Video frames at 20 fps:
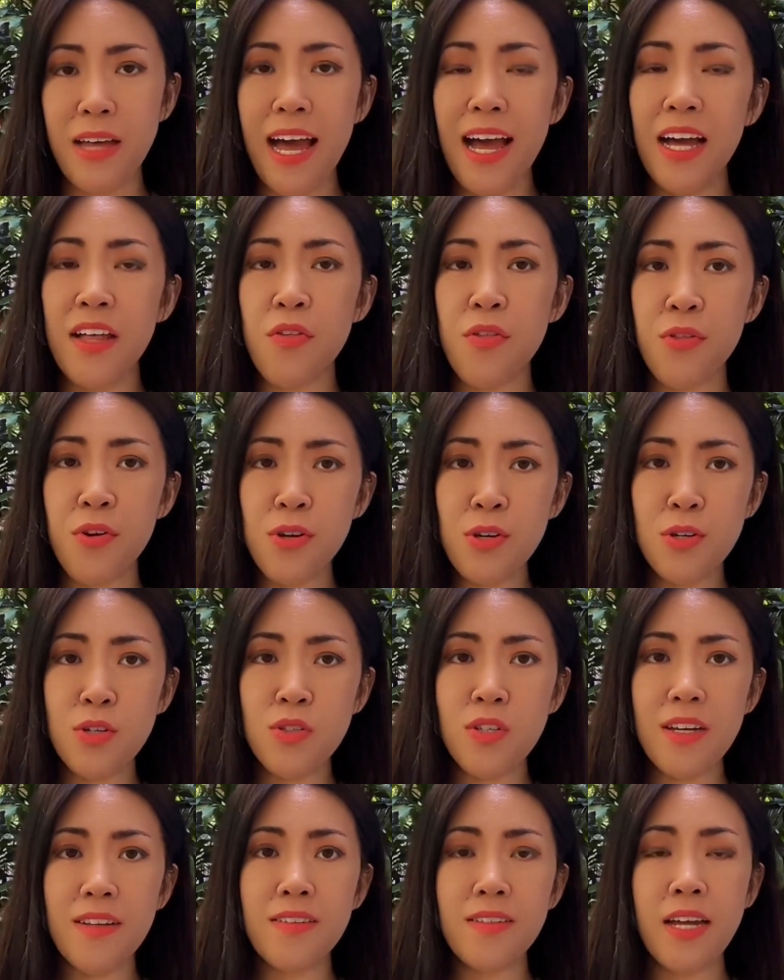And
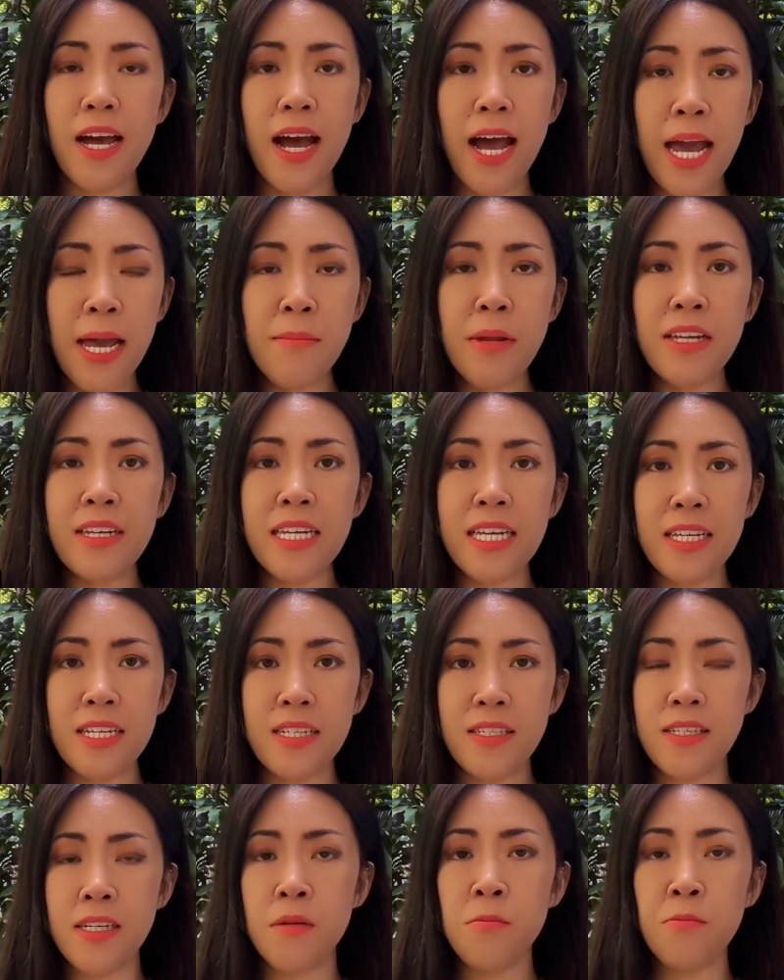third, time
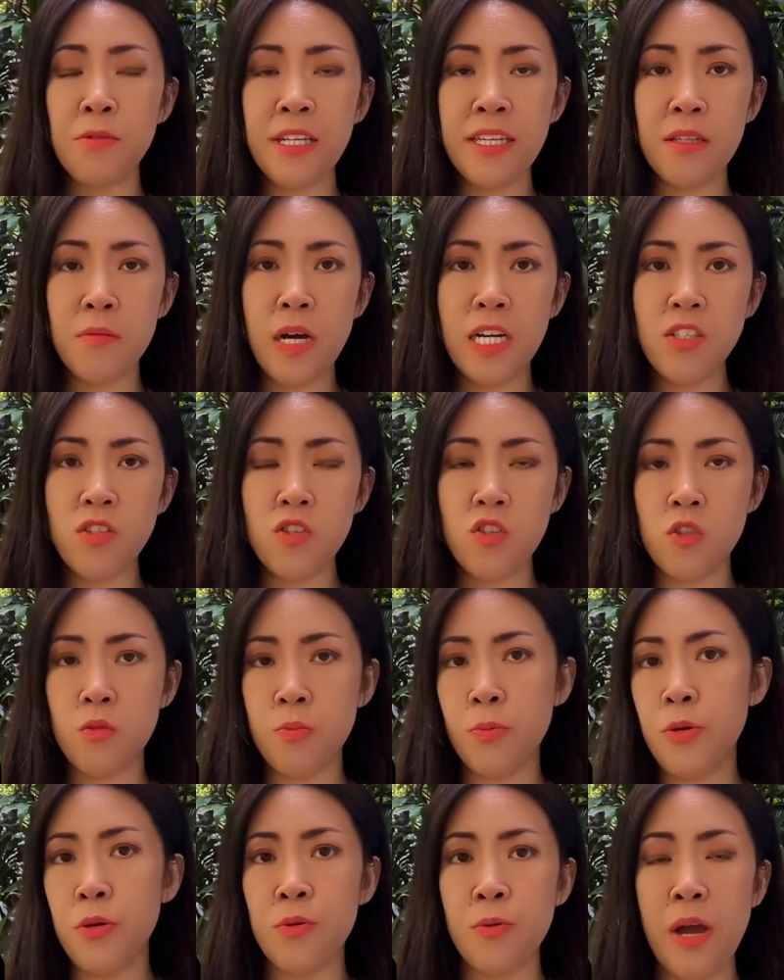needed to complete the master's
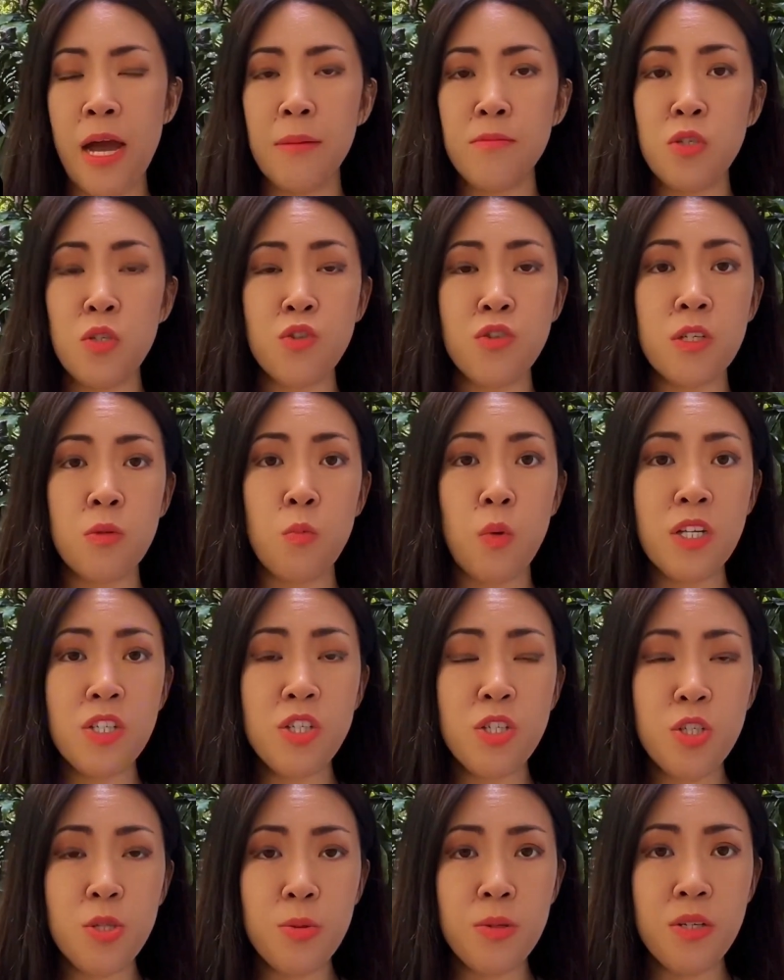program, usually 1
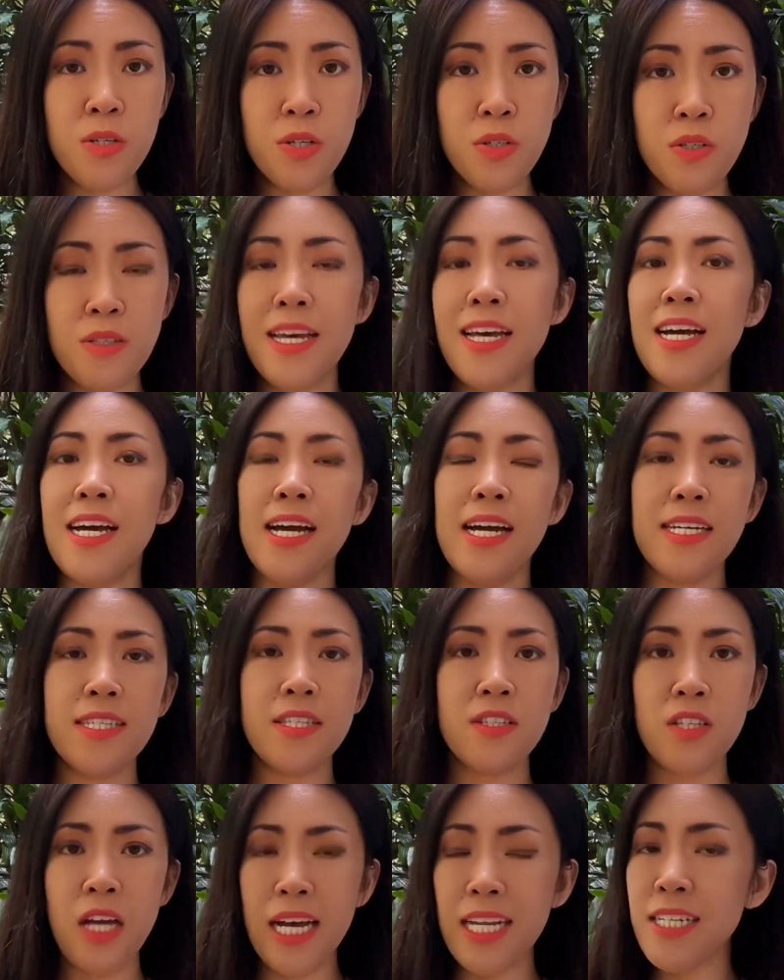to 2 years,
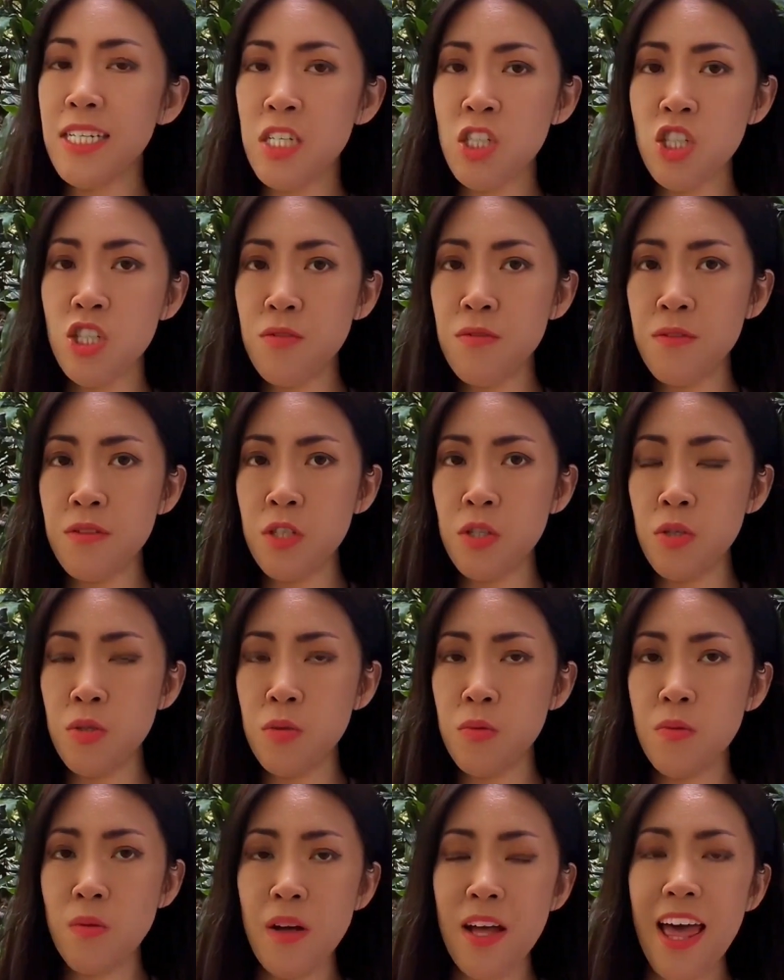is not an issue for
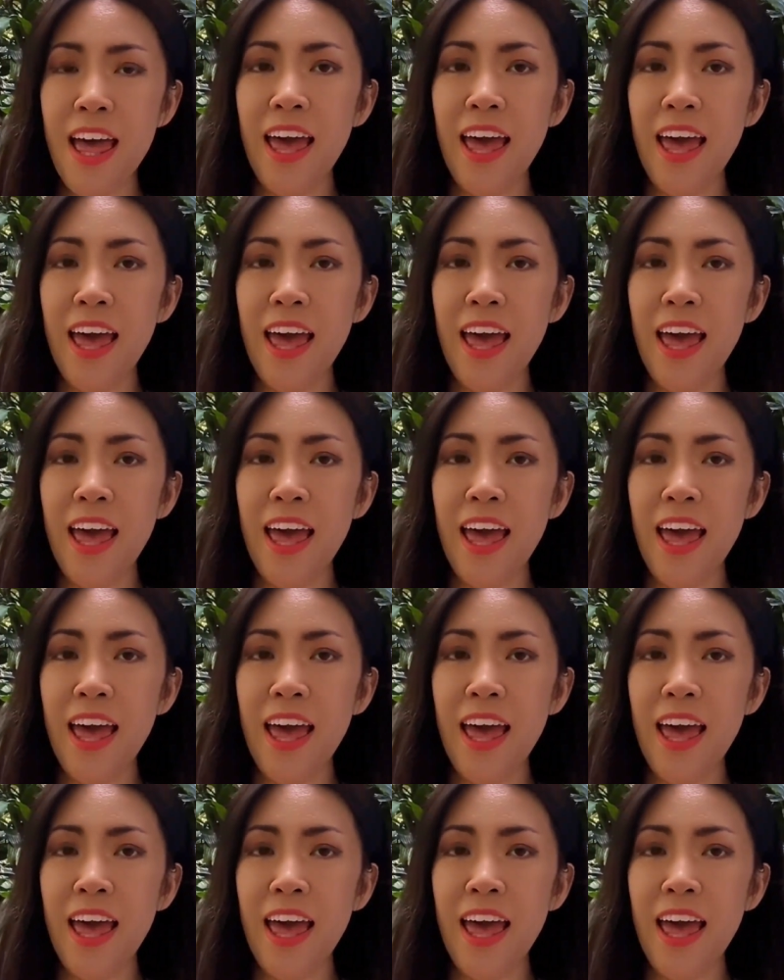you.